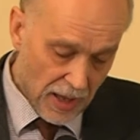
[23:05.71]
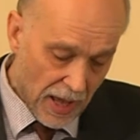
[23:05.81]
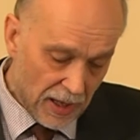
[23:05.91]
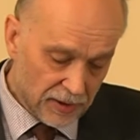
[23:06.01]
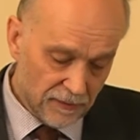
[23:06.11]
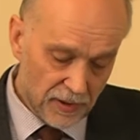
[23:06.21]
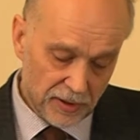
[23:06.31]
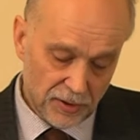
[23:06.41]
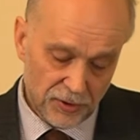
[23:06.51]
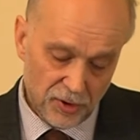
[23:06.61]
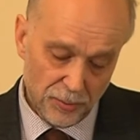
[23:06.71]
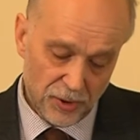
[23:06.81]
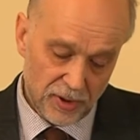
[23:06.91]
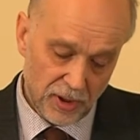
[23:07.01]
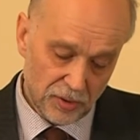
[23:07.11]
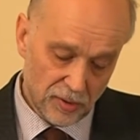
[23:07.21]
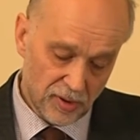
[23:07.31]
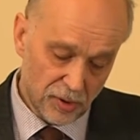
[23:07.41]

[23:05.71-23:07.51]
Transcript: actively contributing to the